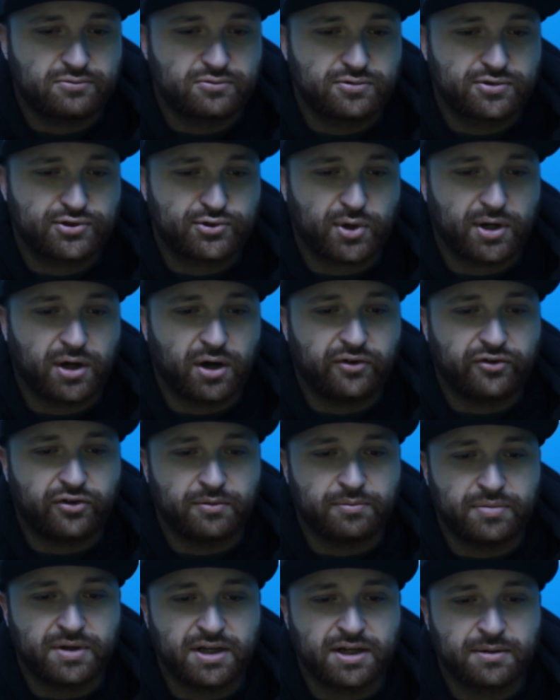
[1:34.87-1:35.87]
straight off
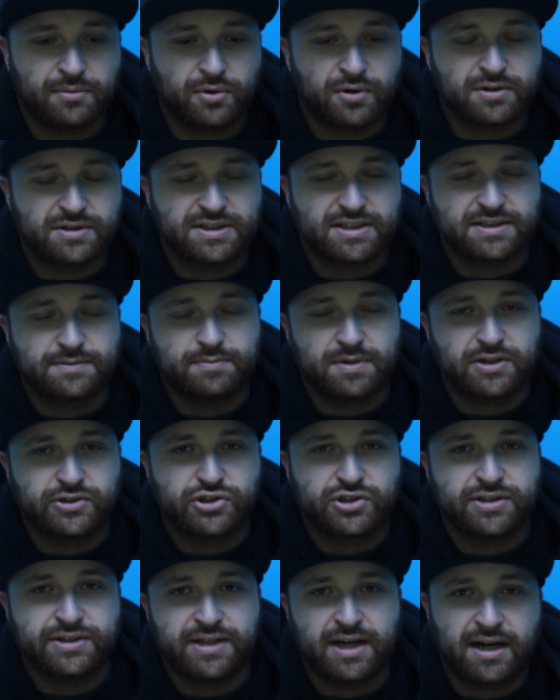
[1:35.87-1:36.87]
of
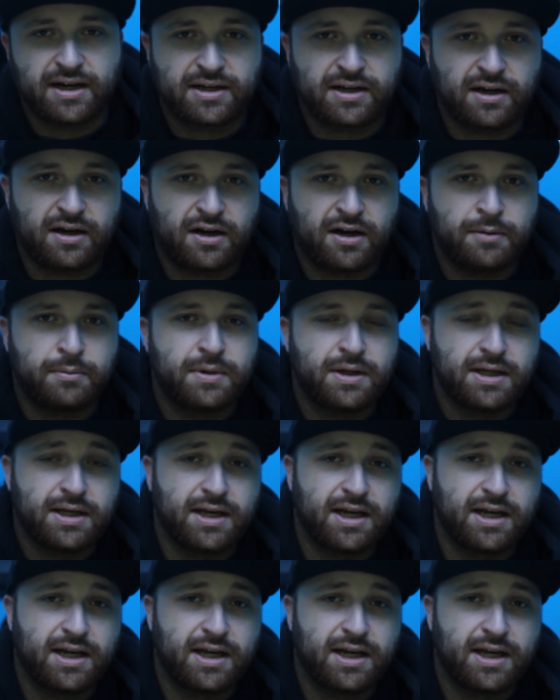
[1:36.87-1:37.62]
bmrsuspension.com.